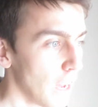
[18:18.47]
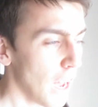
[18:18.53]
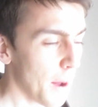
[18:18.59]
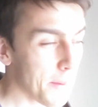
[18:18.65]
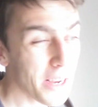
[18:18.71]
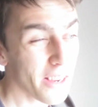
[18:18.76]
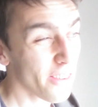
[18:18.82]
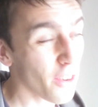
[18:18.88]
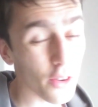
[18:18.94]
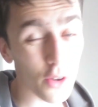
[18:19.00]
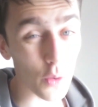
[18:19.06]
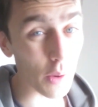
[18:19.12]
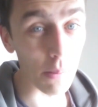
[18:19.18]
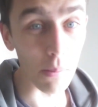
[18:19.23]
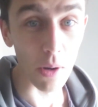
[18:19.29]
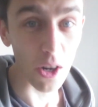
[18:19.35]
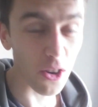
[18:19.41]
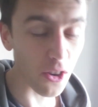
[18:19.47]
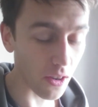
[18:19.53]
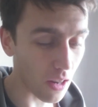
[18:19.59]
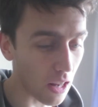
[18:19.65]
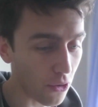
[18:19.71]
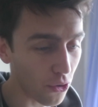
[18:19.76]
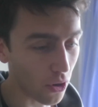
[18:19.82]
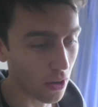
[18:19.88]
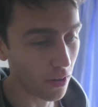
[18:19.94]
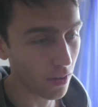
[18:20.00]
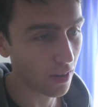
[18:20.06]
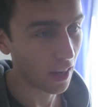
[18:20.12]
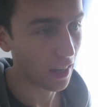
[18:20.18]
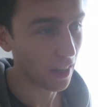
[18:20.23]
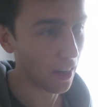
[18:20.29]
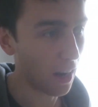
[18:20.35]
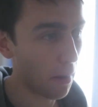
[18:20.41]
I mean, it's not doing much, it's literally just
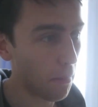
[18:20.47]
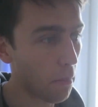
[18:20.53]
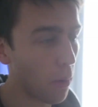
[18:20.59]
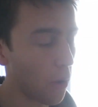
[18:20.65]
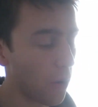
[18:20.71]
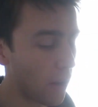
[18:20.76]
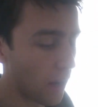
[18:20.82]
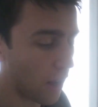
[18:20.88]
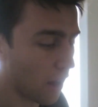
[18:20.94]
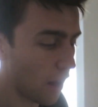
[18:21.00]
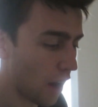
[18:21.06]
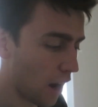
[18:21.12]
taking an endpoint,